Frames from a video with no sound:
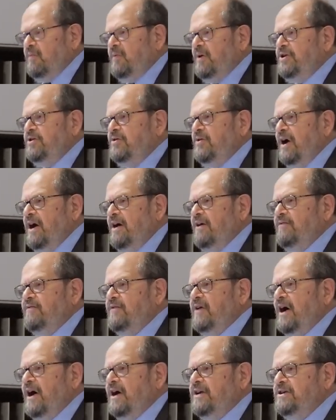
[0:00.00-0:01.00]
when you
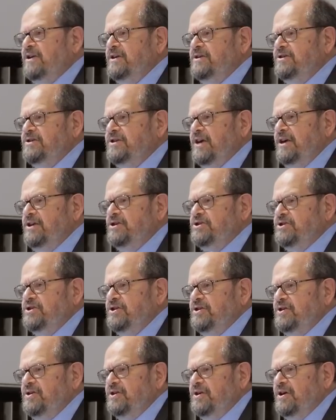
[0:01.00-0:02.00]
have
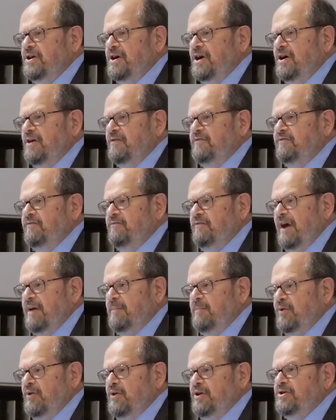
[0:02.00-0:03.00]
condensation of
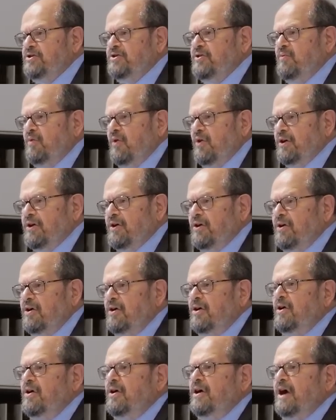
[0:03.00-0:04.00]
vapor into water
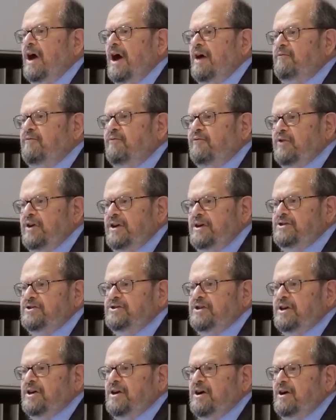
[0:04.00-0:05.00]
and
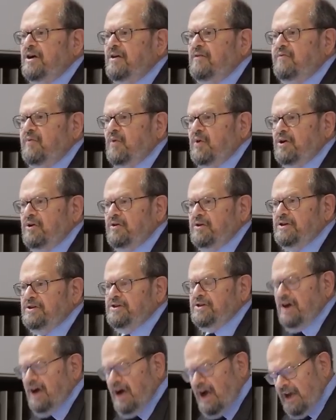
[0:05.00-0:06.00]
freezing of water
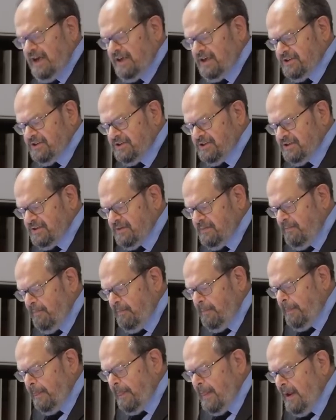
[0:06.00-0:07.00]
into ice.
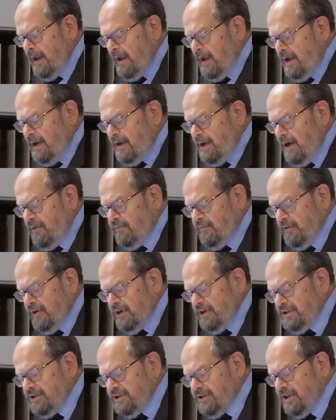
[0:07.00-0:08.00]
Now, for
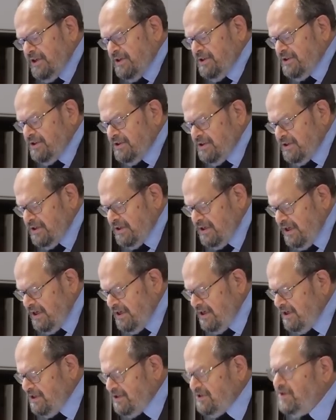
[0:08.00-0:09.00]
instance,
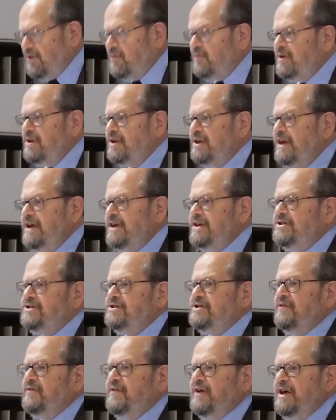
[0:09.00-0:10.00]
it is the
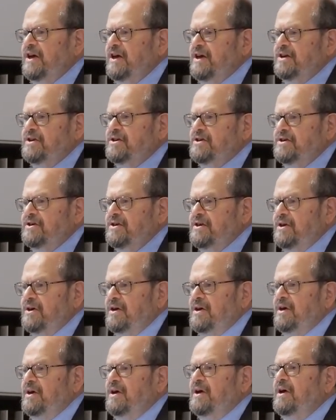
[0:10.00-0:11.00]
release of heat
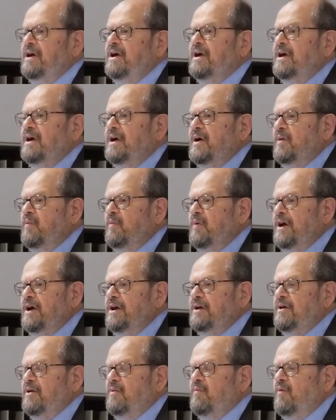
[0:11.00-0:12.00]

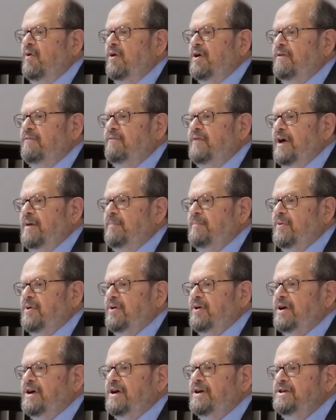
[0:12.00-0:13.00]
when water
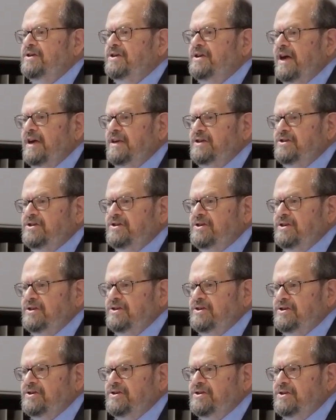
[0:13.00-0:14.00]
vapor
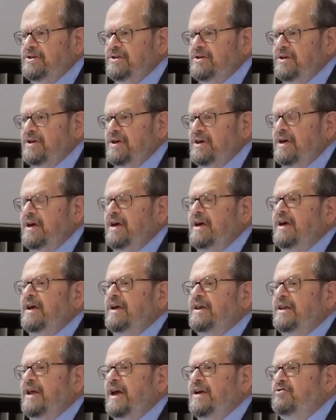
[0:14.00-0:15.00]
condenses
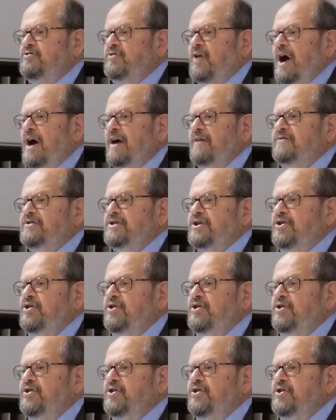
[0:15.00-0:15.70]
that drives